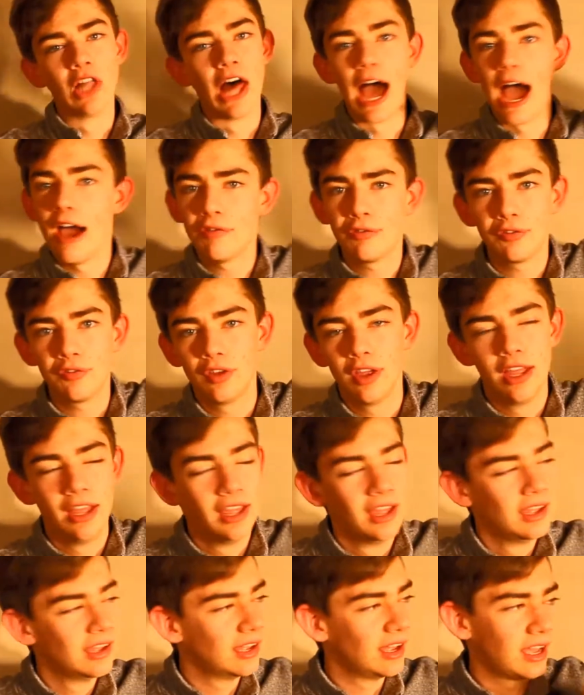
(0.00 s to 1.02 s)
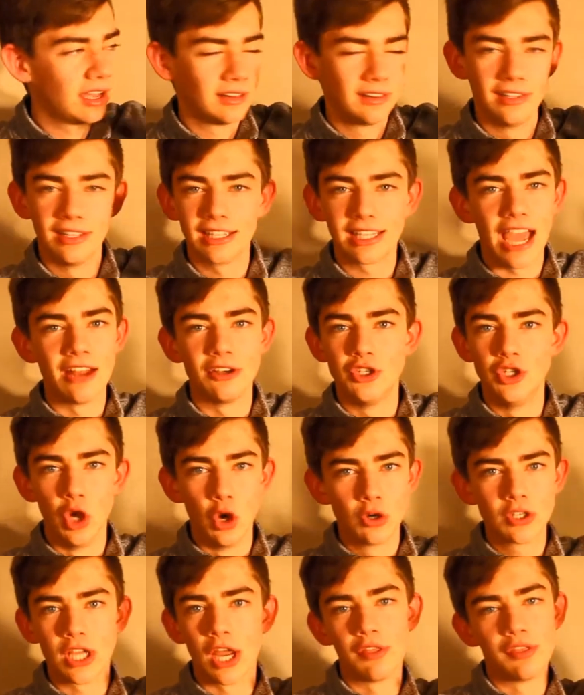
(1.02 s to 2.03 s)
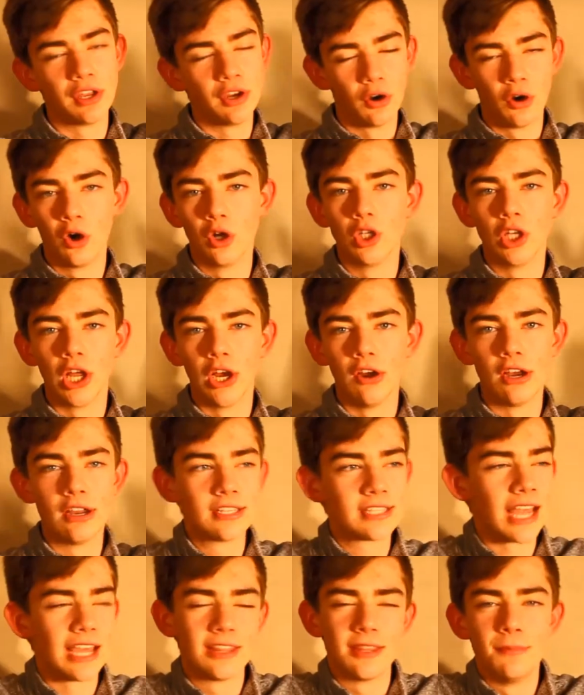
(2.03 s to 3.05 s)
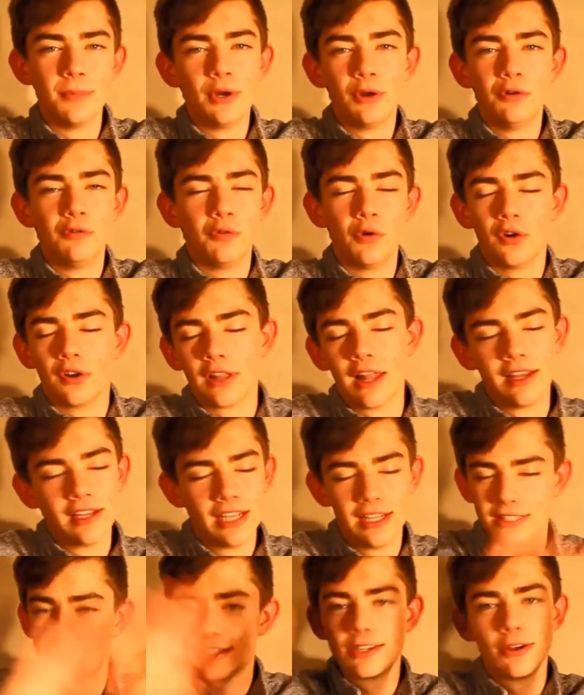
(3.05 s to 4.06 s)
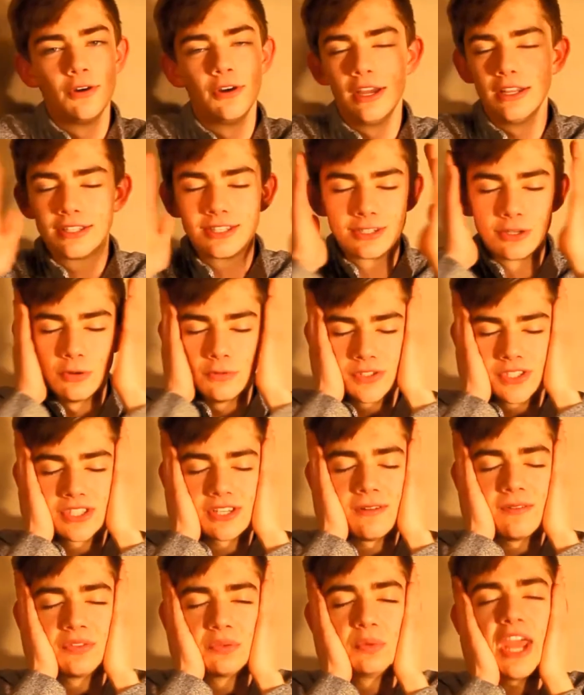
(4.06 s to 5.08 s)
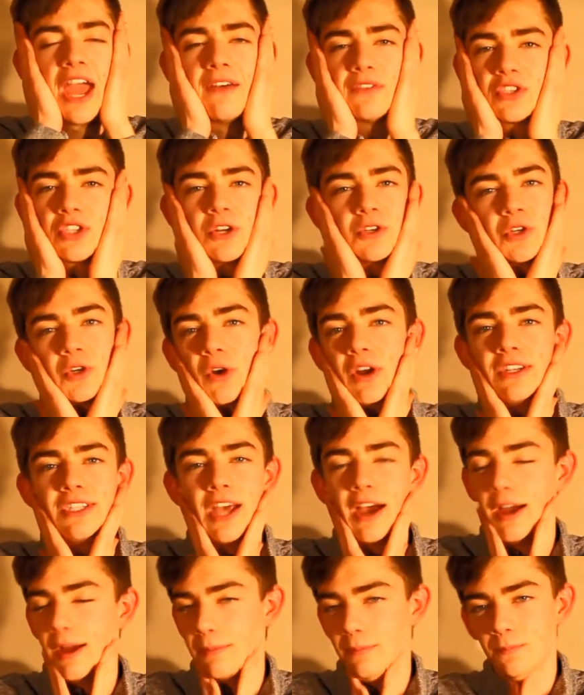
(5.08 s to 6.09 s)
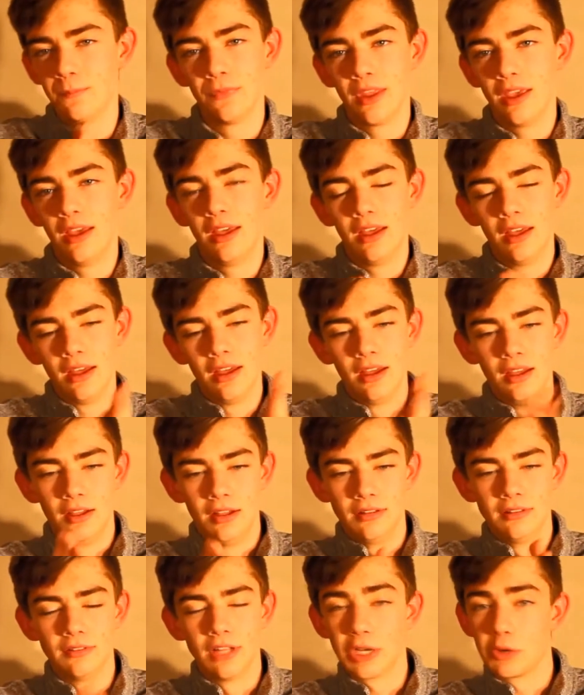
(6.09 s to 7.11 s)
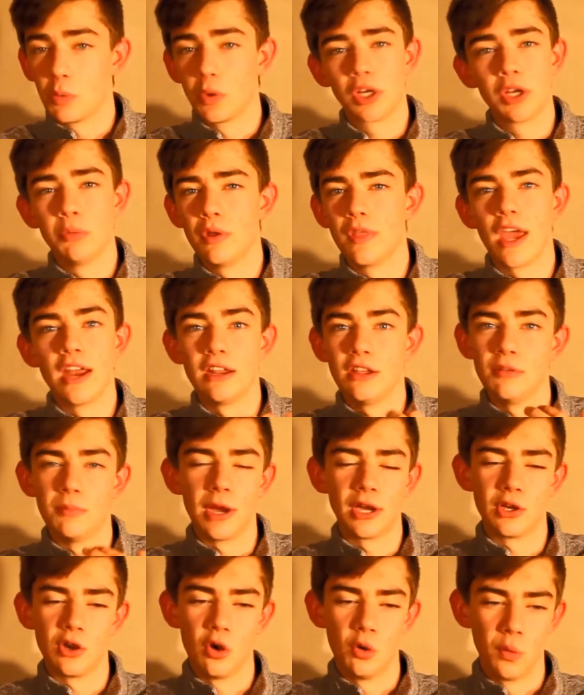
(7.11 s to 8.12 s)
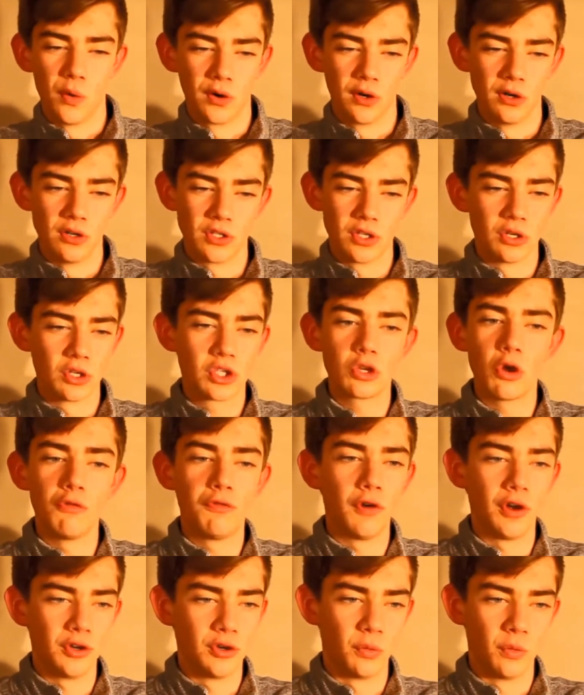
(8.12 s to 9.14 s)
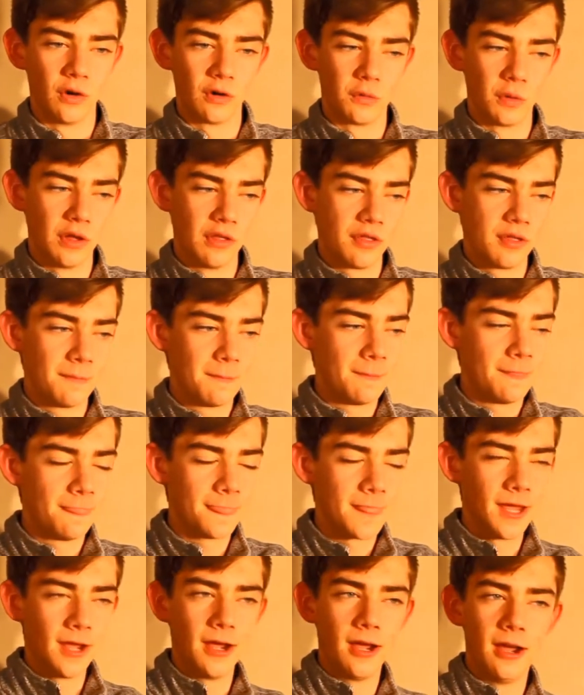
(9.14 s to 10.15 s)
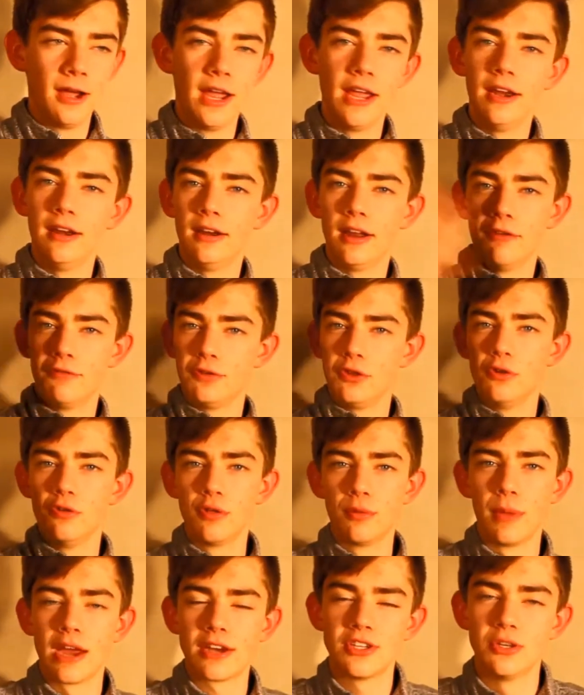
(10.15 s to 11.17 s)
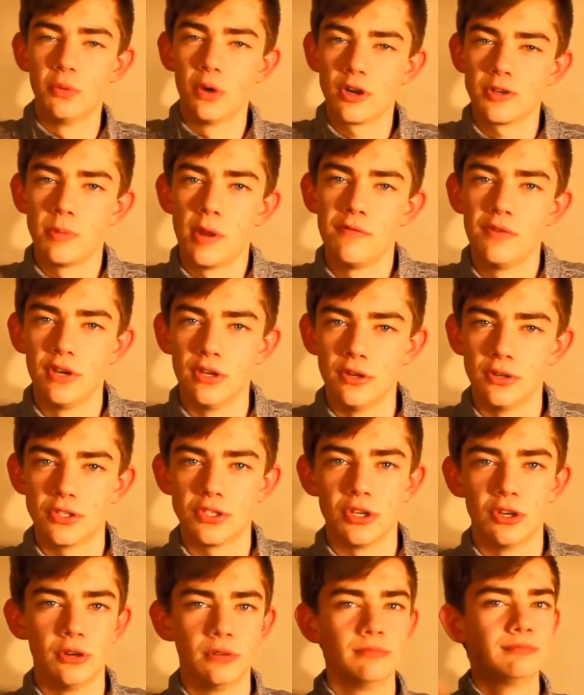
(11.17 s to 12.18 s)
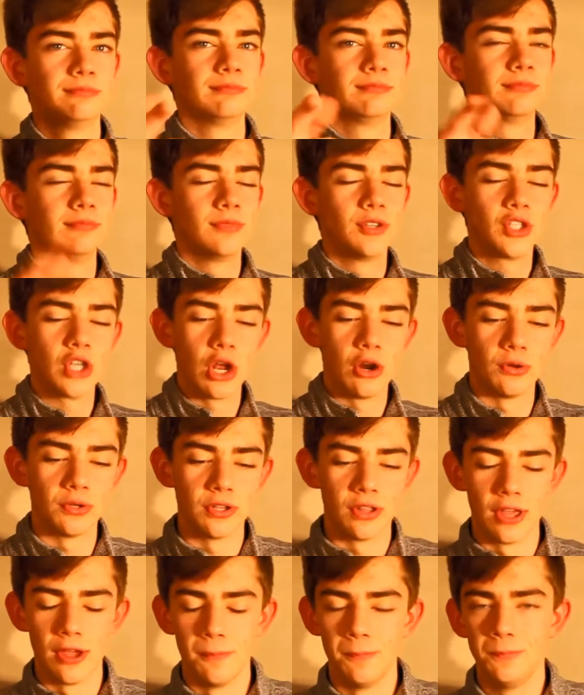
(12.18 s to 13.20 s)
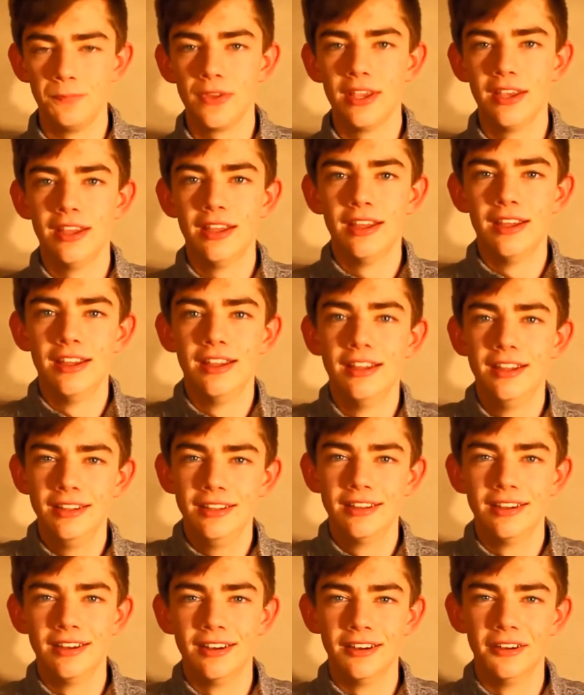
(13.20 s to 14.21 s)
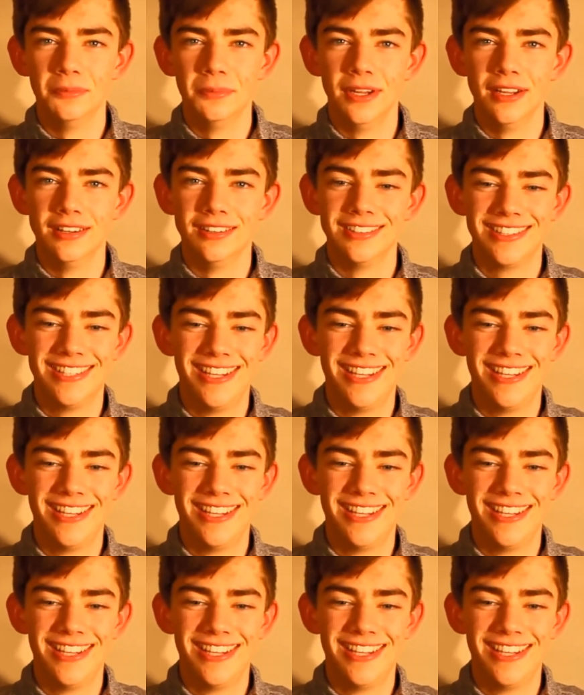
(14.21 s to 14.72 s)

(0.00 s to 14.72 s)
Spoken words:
laugh like at jokes I think are hilarious at the middle of work. It's so we have such a great time, like working with any of my coworkers. They're so fun to work with, and a few of them actually watch my videos, so shout out to them. Oh man.